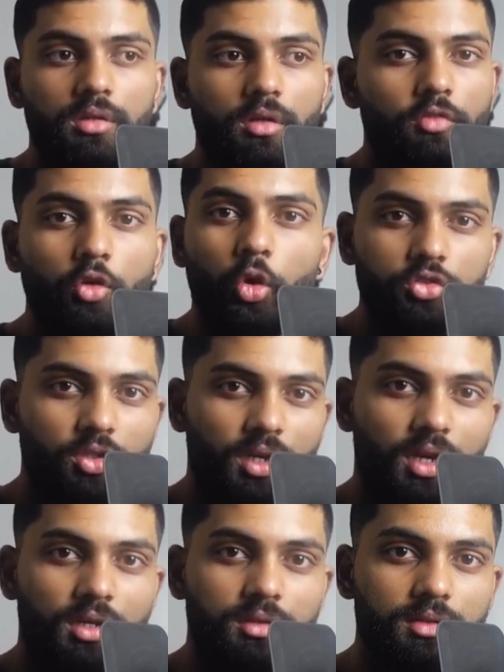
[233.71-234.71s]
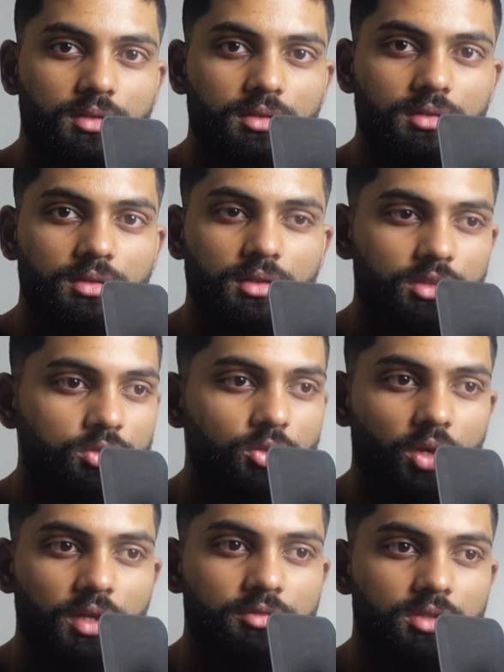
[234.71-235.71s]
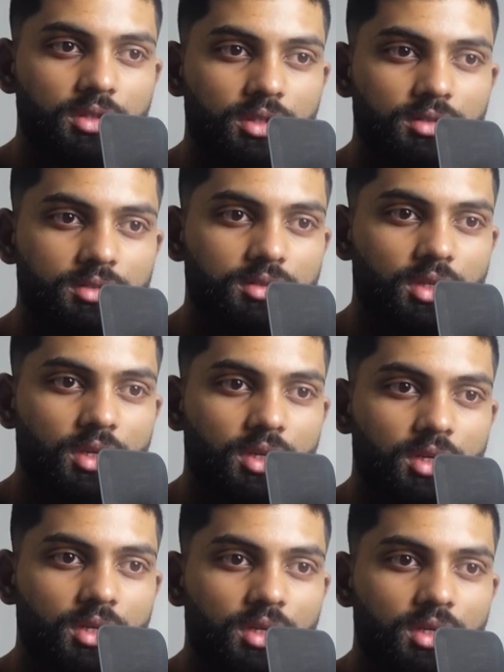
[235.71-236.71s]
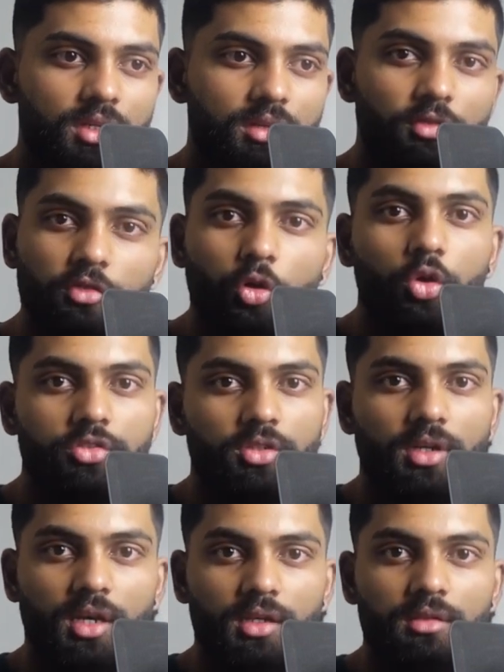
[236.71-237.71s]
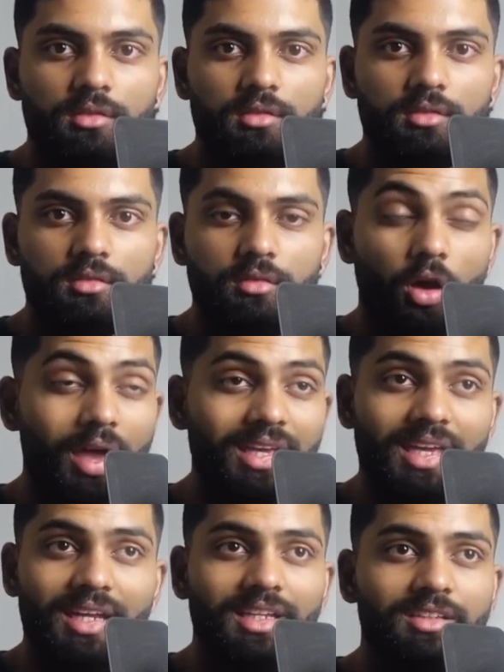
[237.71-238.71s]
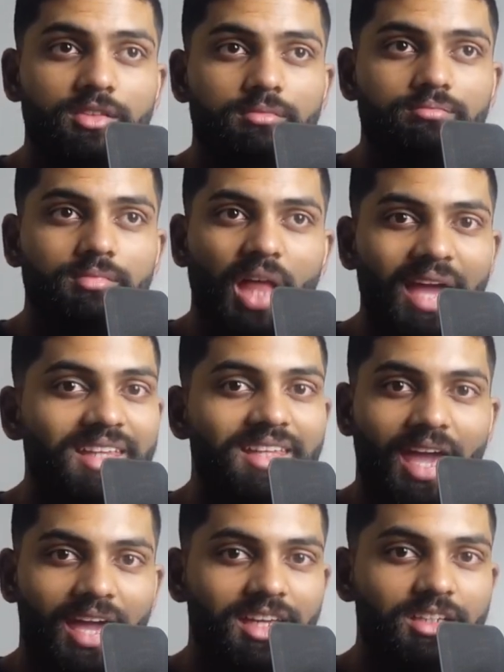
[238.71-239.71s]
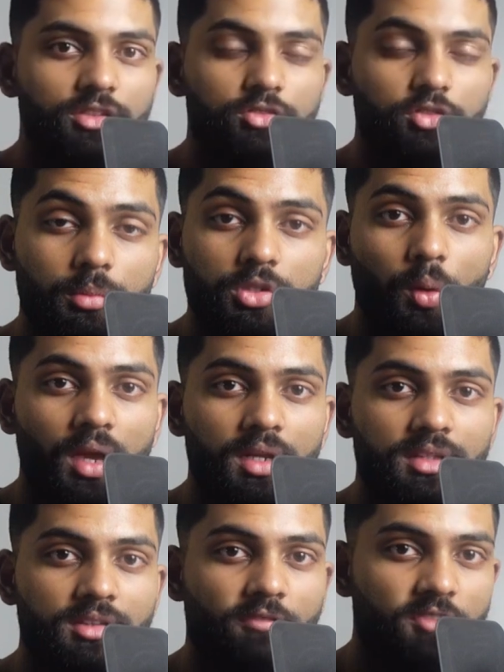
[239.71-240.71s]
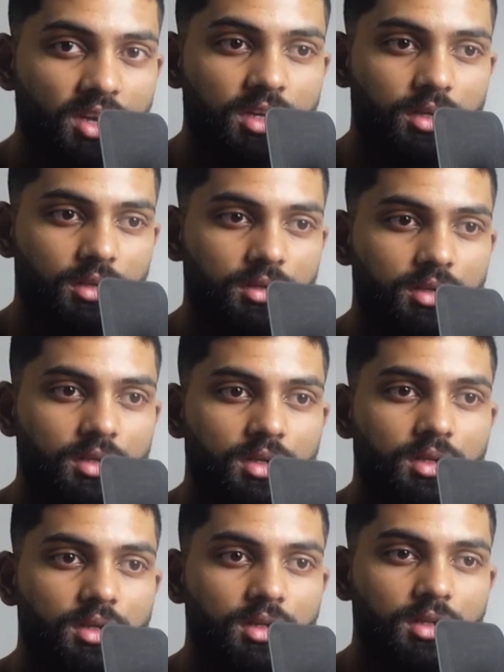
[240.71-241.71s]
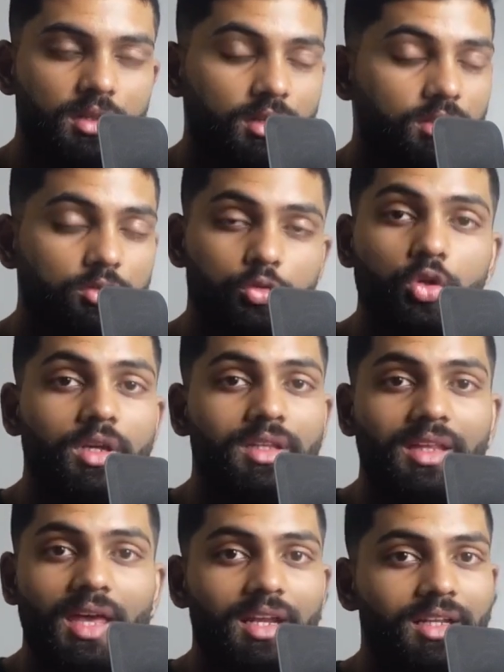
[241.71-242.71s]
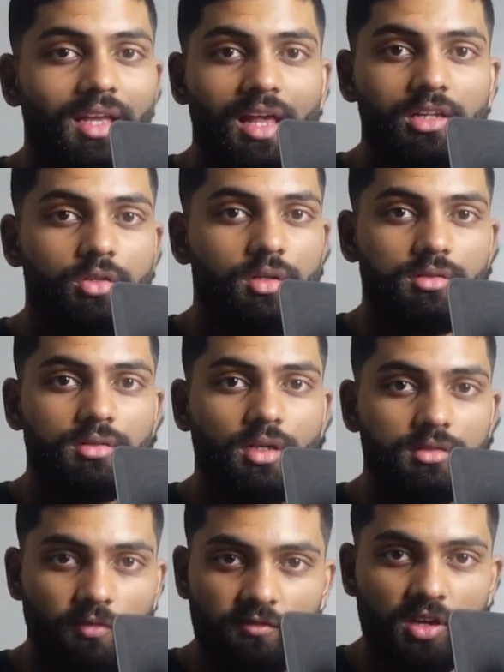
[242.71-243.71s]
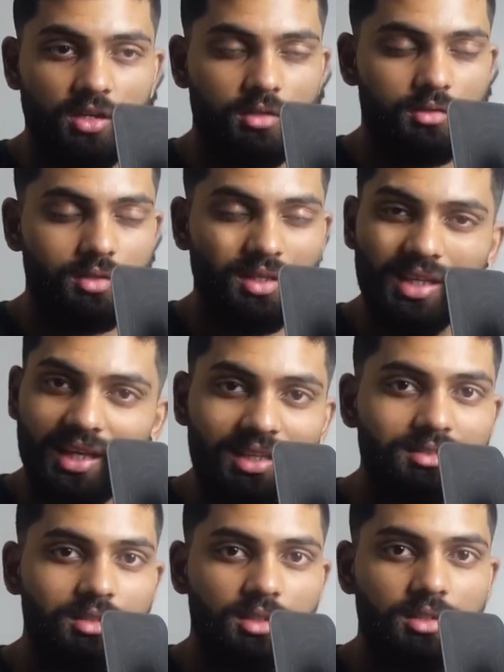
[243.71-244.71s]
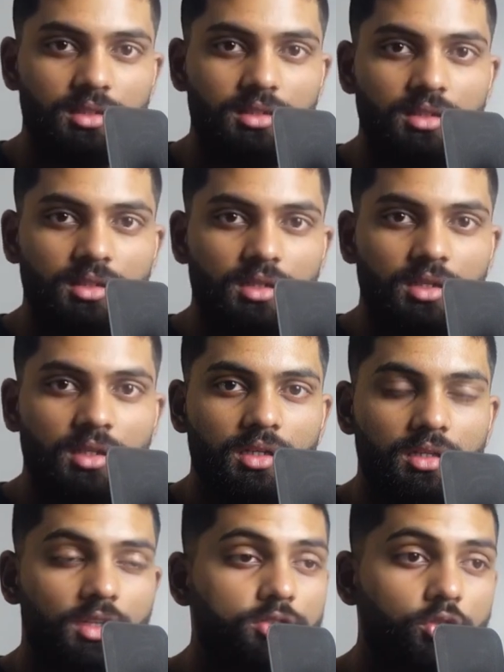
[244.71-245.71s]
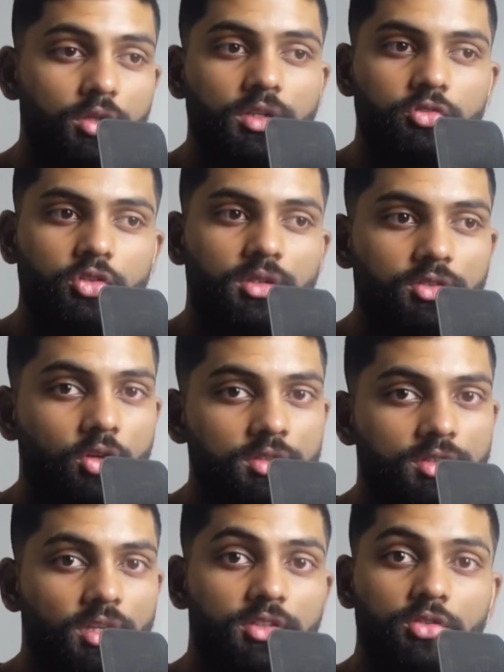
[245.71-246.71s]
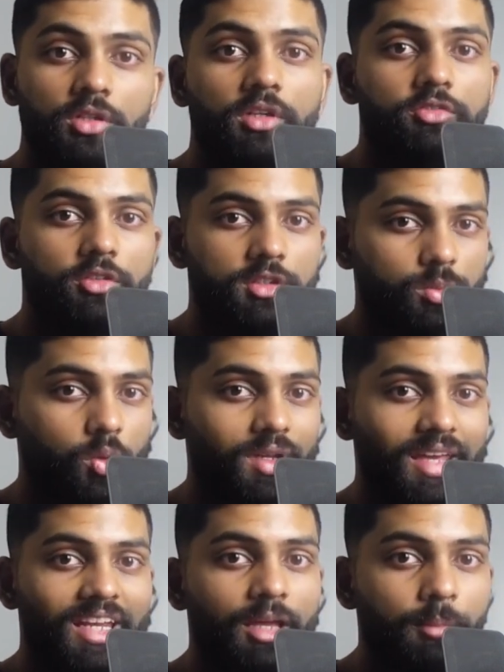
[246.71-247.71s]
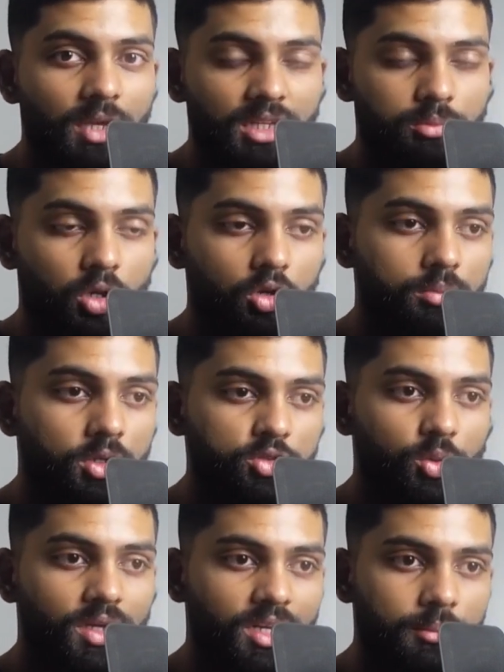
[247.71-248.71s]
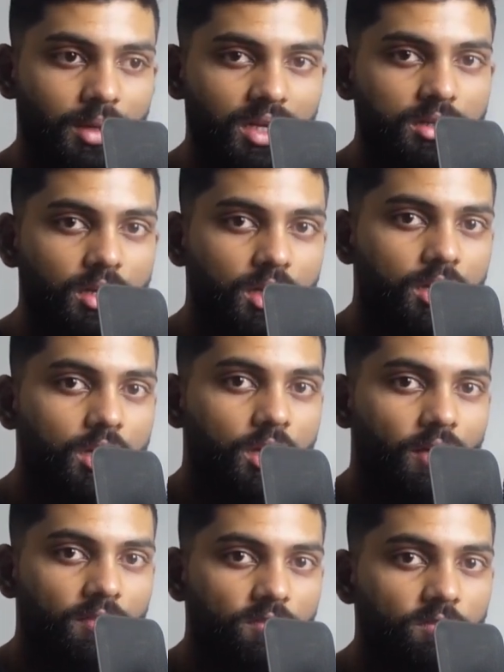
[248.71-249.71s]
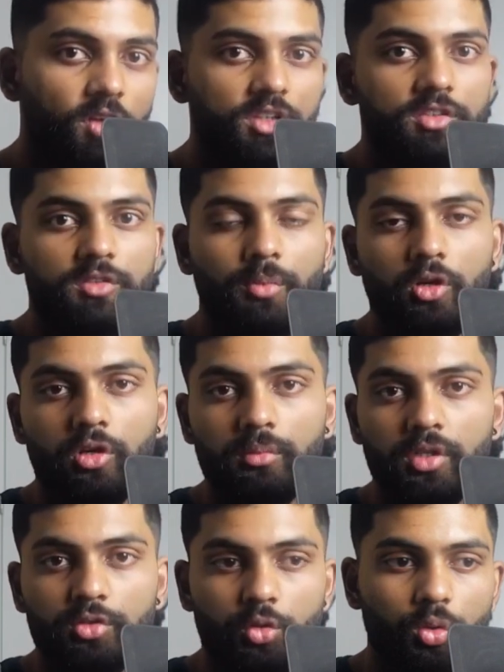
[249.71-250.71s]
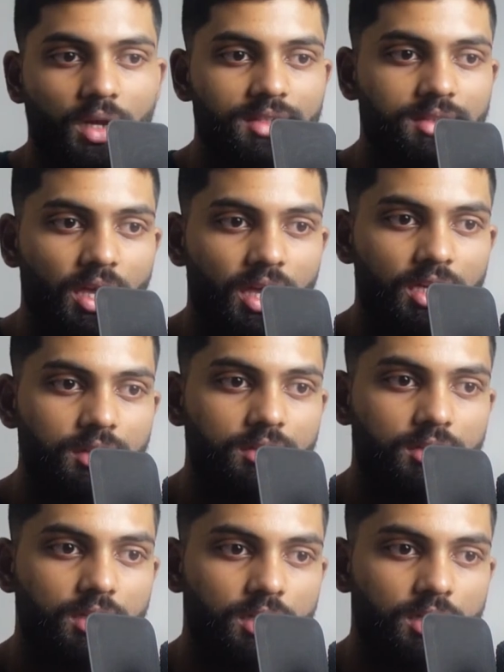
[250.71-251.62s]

Of course you can. Of course you can. I gained much weight as a vegan. You can get in calories as a vegan easily. There's no difference. Honestly, there's no difference between eating meat, putting on muscle, eating meat, versus putting on muscle as a